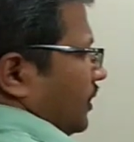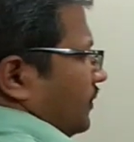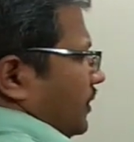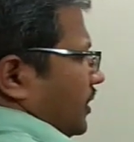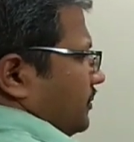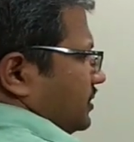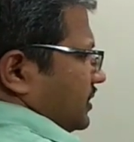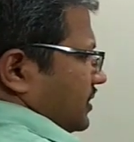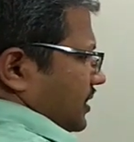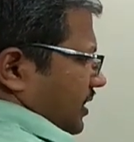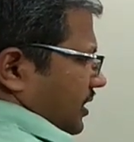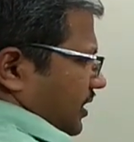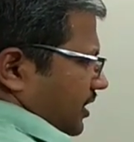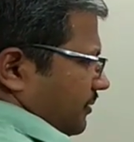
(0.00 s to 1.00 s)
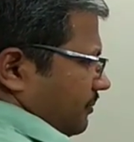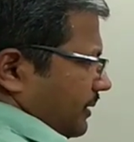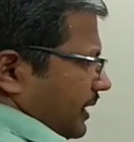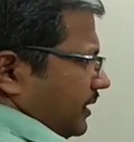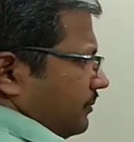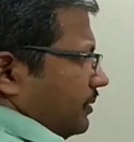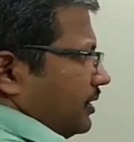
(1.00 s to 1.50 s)
So I am just taking it
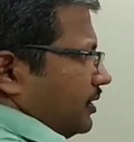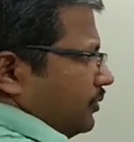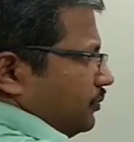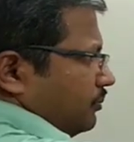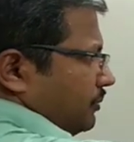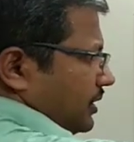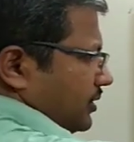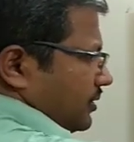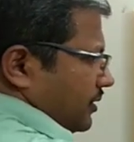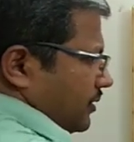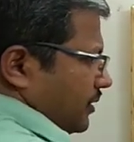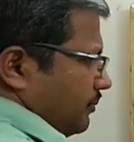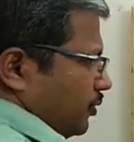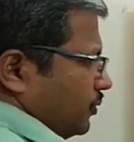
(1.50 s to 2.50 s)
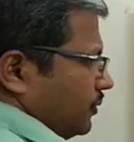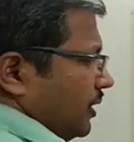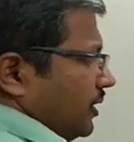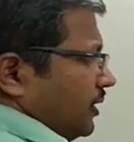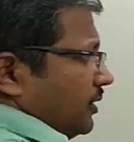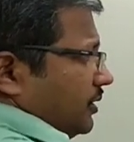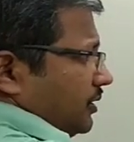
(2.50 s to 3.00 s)
back, but you and
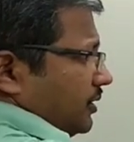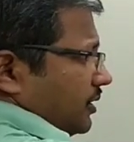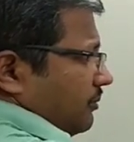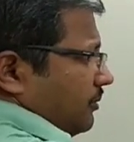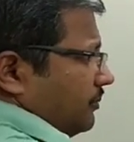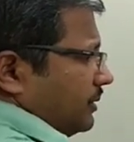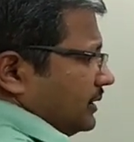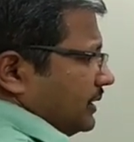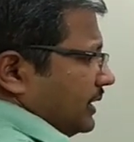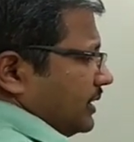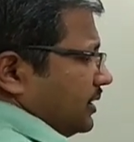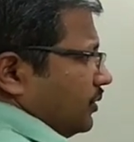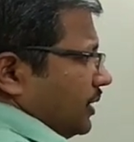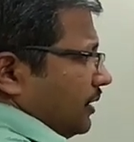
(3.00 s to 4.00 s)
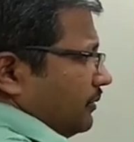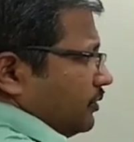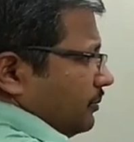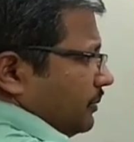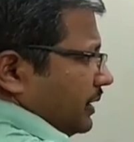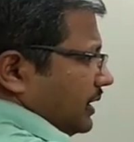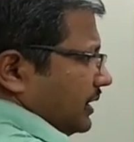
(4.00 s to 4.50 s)
remember that you have
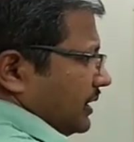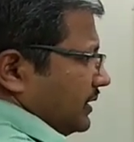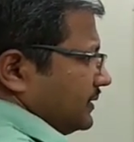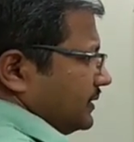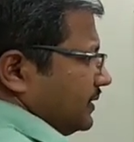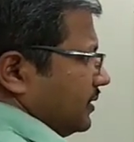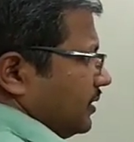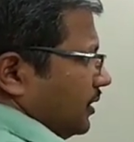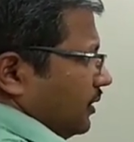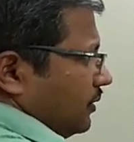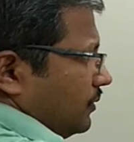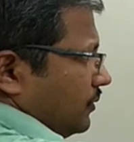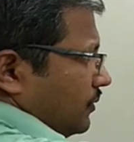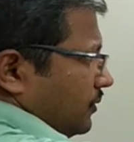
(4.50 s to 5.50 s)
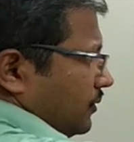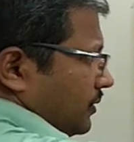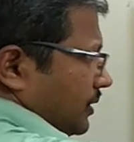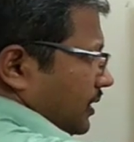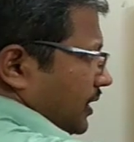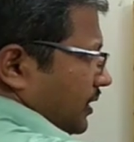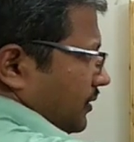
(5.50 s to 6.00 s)
to make it in a circle
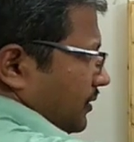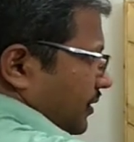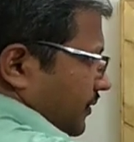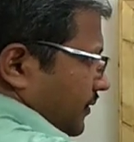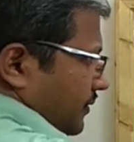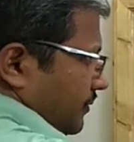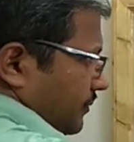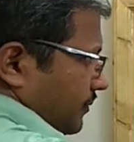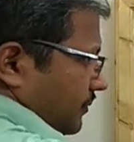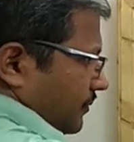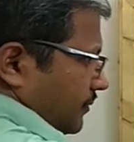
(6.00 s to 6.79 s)
like this.